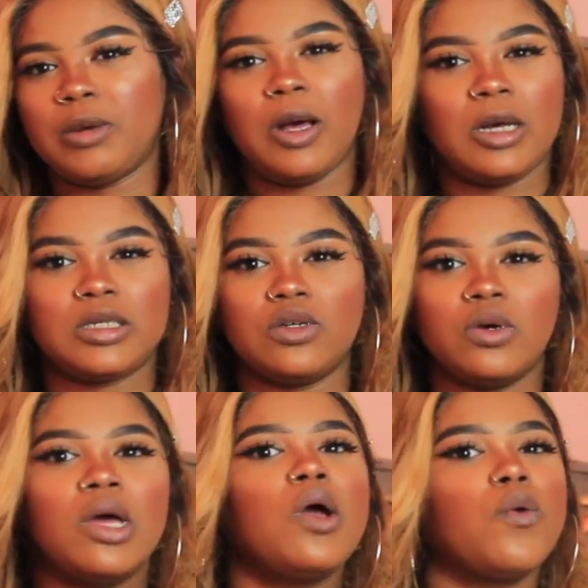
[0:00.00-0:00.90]
but
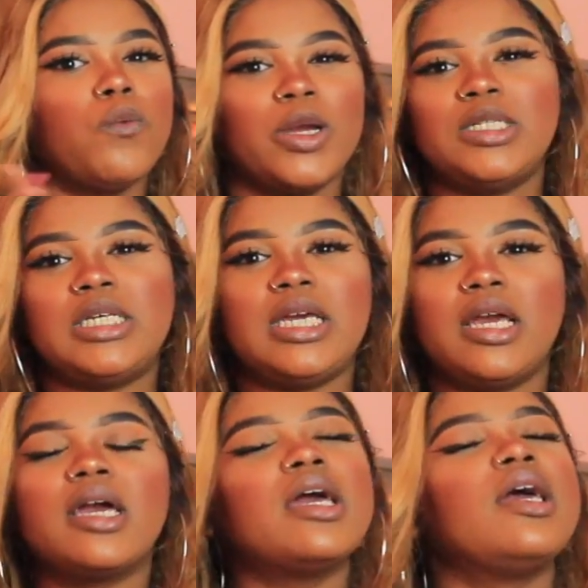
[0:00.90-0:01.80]
also
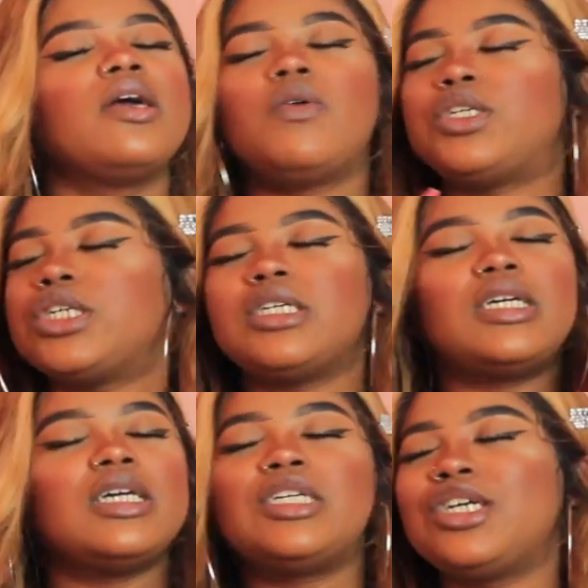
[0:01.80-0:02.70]
renting, which
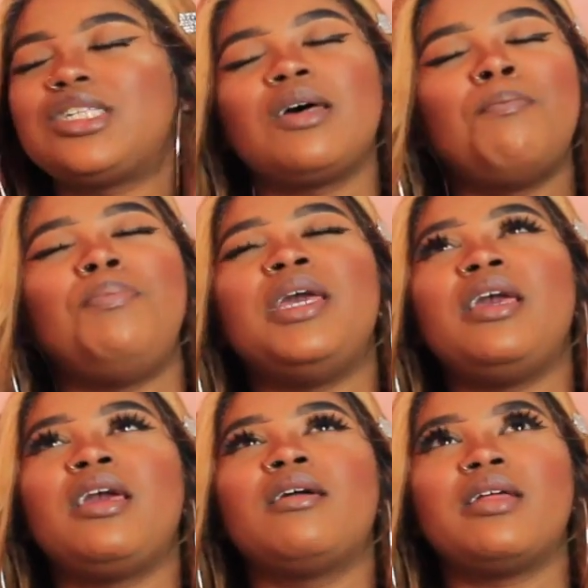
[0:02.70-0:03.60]
it's just a
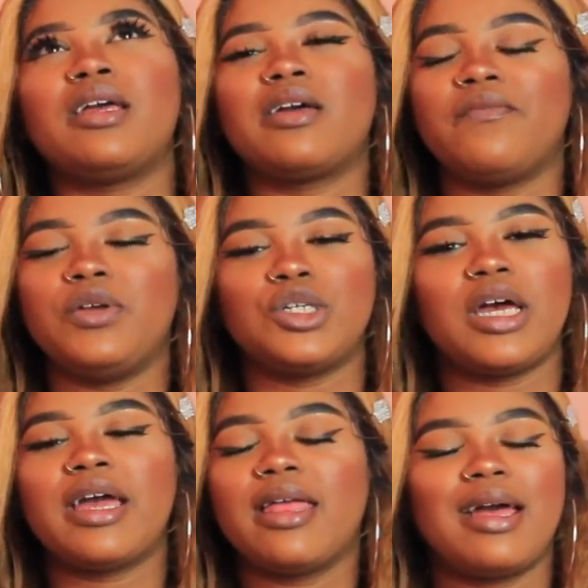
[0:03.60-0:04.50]
big like confusion.
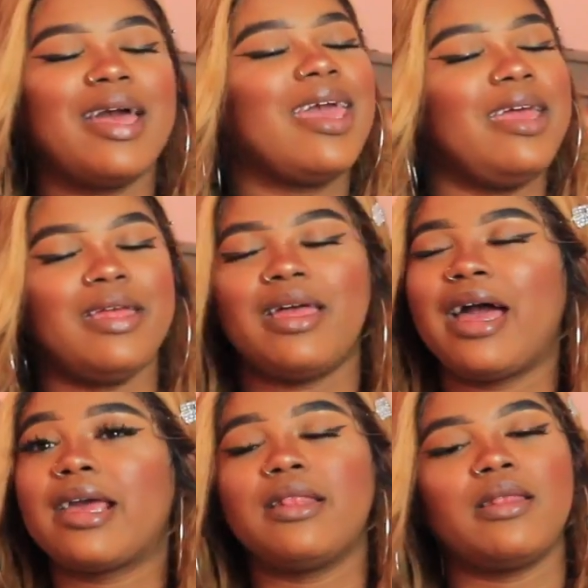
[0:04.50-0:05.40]
I hate it.
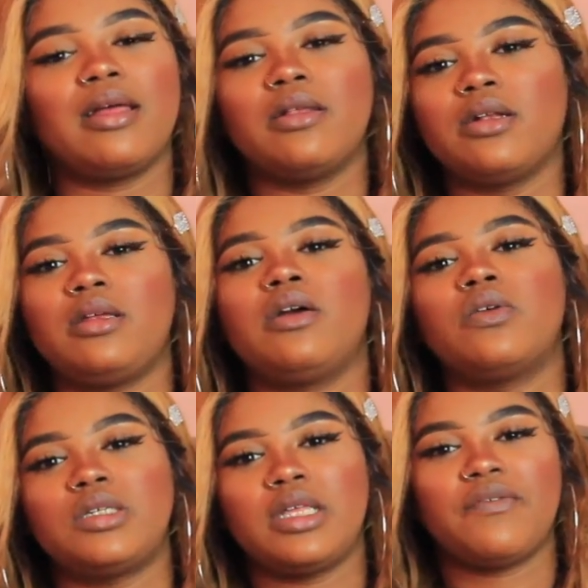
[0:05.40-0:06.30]
I can like literally
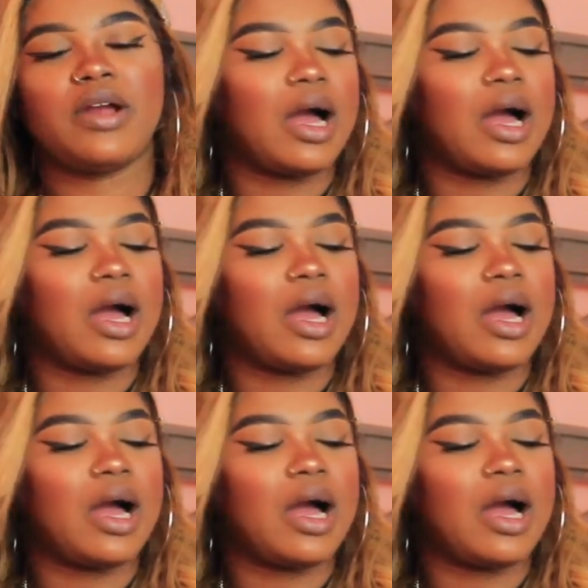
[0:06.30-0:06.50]
go into that for